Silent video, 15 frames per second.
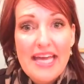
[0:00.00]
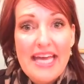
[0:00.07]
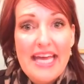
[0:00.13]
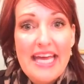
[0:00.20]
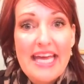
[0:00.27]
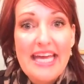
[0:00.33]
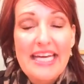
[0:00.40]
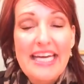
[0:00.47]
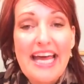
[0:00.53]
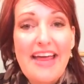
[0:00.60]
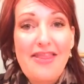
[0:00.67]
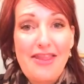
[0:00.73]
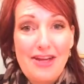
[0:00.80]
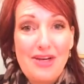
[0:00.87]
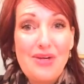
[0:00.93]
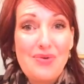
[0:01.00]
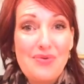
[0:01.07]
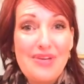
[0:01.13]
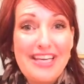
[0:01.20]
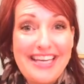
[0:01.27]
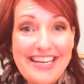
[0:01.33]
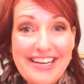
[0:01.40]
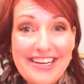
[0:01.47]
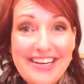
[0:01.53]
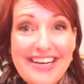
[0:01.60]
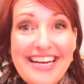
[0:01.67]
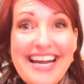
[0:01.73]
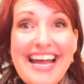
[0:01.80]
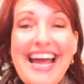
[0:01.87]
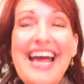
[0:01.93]
in the new year,
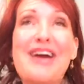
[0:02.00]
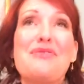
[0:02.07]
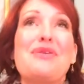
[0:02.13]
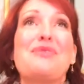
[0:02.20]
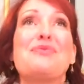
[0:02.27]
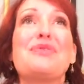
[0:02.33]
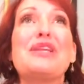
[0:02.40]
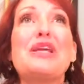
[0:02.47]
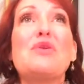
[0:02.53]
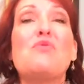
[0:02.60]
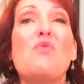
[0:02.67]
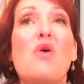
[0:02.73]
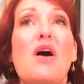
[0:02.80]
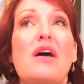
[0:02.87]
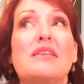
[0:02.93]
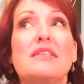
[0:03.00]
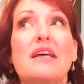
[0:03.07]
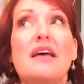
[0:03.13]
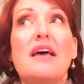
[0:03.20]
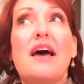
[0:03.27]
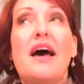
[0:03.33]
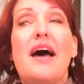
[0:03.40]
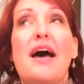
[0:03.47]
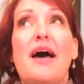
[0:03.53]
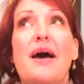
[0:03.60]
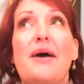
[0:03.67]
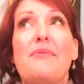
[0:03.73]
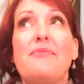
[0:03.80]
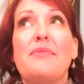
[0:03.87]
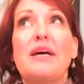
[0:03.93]
we really want
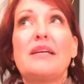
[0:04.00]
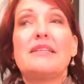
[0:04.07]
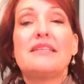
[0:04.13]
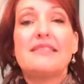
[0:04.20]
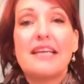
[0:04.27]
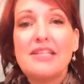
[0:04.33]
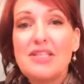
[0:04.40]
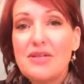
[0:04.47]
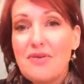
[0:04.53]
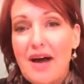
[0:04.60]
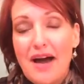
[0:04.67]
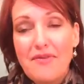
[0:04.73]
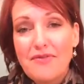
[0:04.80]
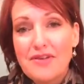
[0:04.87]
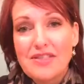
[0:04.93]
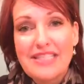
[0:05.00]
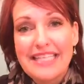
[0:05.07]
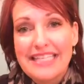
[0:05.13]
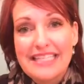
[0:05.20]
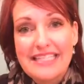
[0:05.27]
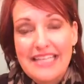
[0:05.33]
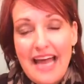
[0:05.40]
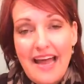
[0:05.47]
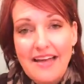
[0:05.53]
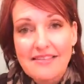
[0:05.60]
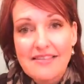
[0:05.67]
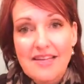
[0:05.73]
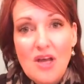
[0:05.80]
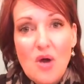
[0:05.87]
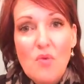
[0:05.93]
um, to set you up for
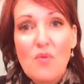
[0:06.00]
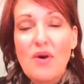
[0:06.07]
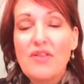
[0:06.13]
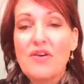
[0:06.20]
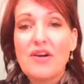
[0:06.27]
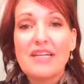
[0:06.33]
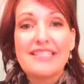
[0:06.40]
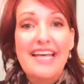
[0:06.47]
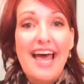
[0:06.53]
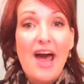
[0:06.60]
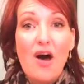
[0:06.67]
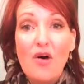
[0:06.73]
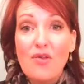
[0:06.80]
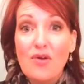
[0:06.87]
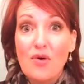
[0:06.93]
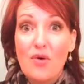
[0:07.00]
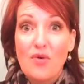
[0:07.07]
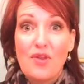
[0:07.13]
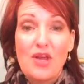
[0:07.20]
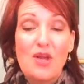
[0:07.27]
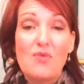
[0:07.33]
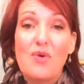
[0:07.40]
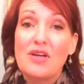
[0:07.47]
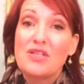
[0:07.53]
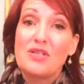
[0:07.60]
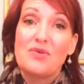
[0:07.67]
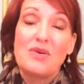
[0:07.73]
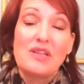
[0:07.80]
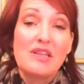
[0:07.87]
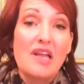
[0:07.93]
success, whether it's a health goal that you want
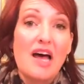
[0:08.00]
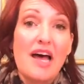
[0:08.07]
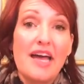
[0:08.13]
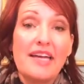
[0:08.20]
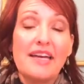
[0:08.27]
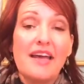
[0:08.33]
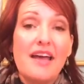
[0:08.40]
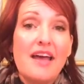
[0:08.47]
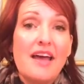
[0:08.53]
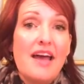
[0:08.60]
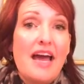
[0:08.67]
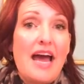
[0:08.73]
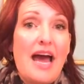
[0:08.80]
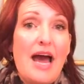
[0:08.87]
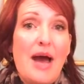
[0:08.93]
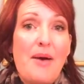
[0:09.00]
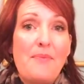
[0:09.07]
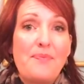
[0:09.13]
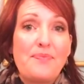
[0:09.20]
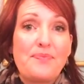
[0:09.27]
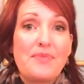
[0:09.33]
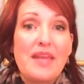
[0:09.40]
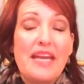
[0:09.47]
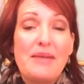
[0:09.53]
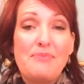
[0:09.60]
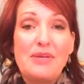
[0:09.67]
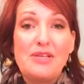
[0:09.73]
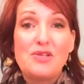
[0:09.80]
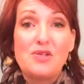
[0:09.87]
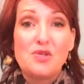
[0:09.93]
to align. Um, and
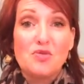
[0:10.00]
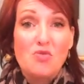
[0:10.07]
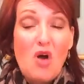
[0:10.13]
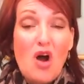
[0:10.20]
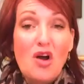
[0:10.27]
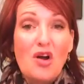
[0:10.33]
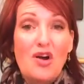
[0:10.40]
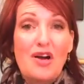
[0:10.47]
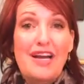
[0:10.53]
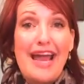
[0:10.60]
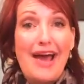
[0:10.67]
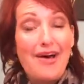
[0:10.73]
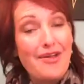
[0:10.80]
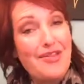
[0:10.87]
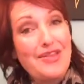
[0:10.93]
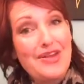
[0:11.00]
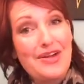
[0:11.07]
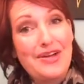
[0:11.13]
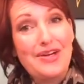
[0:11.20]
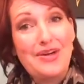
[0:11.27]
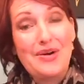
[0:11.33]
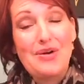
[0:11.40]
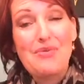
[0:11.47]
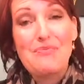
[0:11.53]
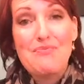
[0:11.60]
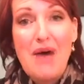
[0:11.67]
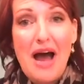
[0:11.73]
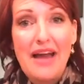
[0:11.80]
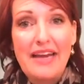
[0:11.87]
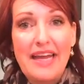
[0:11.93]
be stronger and healthier in your own
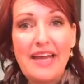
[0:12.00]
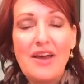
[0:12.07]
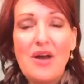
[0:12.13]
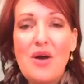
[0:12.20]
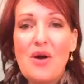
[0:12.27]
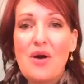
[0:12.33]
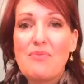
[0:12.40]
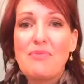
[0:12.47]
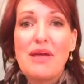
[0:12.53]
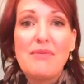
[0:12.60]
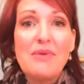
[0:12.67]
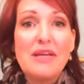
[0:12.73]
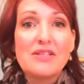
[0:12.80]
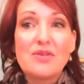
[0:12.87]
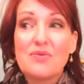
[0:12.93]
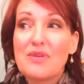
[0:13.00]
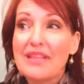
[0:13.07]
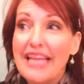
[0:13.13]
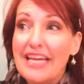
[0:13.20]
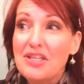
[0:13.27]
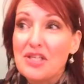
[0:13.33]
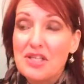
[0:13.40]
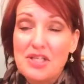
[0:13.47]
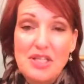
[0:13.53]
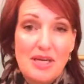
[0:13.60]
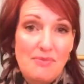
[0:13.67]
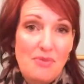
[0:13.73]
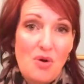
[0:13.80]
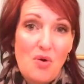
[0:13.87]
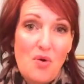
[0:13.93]
body. Or maybe it's a relationship
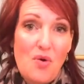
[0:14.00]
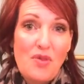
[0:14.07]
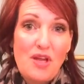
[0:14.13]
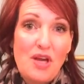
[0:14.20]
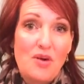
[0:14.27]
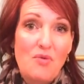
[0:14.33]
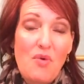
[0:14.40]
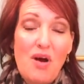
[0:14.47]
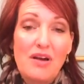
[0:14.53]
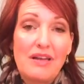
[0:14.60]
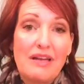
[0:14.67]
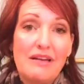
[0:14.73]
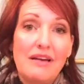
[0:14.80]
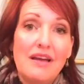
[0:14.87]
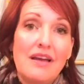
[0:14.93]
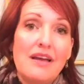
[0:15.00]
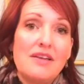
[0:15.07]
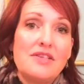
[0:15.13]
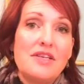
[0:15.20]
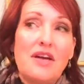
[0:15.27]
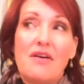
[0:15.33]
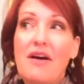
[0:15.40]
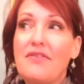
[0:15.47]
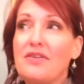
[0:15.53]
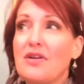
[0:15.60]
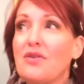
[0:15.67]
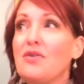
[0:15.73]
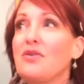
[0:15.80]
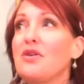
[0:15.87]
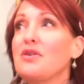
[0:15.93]
goal that you're wanting to go after.
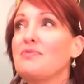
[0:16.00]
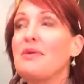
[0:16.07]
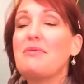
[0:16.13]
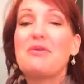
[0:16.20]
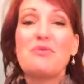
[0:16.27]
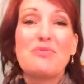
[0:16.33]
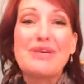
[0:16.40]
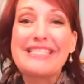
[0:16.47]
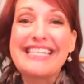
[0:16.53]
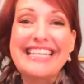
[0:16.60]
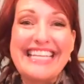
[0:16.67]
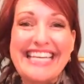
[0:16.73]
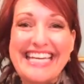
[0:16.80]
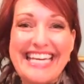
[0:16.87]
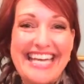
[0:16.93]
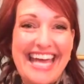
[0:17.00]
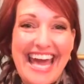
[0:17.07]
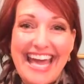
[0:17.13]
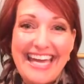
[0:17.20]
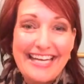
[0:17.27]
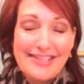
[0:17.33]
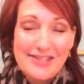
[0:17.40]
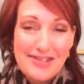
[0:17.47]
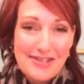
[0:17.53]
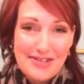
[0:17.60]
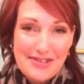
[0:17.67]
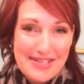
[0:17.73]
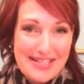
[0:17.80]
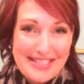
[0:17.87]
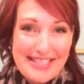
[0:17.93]
Who knows? Maybe you're recently engaged
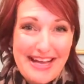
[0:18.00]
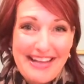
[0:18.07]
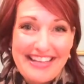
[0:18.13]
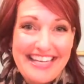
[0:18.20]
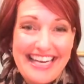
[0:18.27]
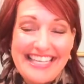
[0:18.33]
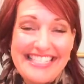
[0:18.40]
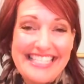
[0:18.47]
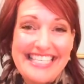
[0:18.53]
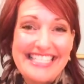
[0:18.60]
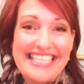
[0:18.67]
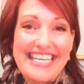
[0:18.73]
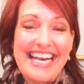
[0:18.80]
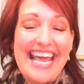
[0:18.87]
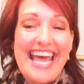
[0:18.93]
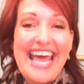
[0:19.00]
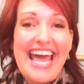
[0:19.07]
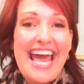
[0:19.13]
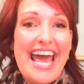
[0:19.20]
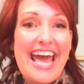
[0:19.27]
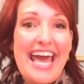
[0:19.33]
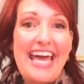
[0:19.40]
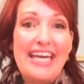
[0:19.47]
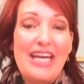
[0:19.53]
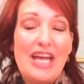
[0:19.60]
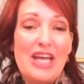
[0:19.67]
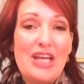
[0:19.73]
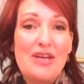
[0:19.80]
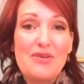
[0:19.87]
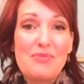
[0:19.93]
during this holiday season and
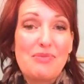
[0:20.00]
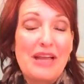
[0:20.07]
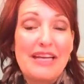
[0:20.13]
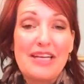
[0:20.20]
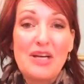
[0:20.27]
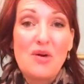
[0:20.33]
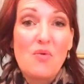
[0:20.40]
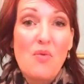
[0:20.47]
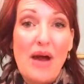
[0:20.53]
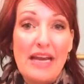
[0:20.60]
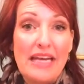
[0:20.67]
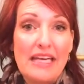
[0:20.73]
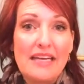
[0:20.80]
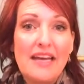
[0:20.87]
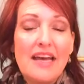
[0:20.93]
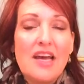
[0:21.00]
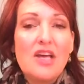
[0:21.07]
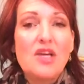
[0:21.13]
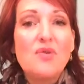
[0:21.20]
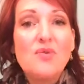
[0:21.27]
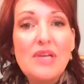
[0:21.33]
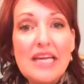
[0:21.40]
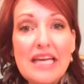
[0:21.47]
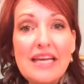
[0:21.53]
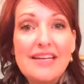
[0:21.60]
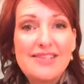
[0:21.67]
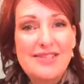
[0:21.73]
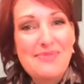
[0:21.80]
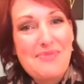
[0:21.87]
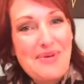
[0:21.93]
you're planning a wedding. You need
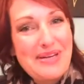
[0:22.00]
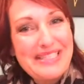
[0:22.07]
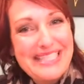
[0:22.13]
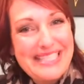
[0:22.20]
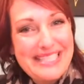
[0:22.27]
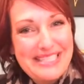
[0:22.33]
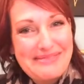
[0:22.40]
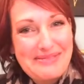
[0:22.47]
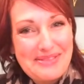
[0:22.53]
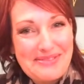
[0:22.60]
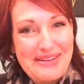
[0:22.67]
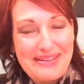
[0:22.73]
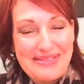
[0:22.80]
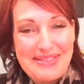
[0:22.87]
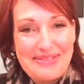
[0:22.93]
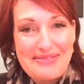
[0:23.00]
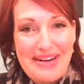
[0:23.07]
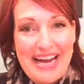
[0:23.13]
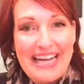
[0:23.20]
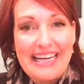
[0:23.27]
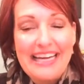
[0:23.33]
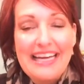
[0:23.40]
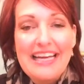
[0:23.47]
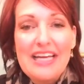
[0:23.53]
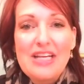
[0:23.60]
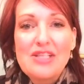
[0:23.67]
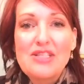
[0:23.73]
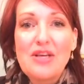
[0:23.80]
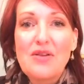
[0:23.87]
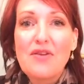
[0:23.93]
support systems around you, right?
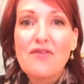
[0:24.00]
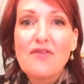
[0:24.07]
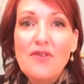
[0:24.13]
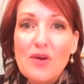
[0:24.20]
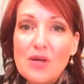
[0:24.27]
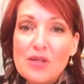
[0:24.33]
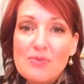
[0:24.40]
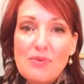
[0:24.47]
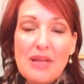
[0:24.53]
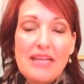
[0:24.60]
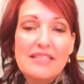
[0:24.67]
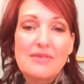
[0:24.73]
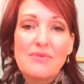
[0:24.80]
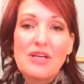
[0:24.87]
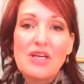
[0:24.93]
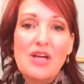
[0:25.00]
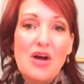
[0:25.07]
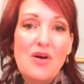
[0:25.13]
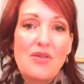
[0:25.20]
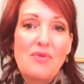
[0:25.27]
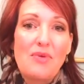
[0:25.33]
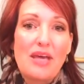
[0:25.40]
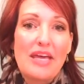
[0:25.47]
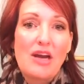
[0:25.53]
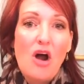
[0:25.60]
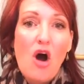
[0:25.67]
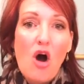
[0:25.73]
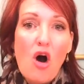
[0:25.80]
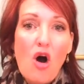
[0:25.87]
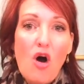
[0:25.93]
So, the first place that we know that we can
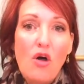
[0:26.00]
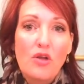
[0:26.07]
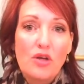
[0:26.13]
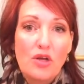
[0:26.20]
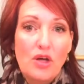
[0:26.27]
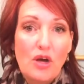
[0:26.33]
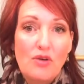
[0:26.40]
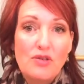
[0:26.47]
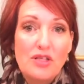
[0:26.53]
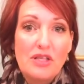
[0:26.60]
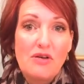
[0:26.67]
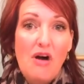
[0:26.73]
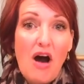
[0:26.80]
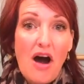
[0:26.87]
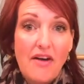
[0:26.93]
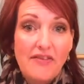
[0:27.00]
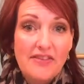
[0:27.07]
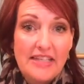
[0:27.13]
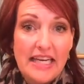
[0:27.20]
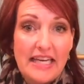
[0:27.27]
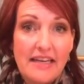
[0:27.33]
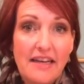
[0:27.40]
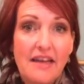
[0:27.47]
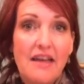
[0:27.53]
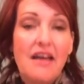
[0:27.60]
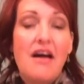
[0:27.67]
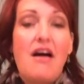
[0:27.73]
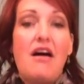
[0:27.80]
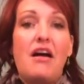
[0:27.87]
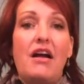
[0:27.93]
all go to often
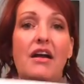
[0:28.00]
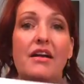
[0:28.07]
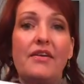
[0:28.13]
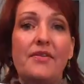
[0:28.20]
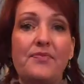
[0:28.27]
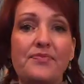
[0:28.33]
are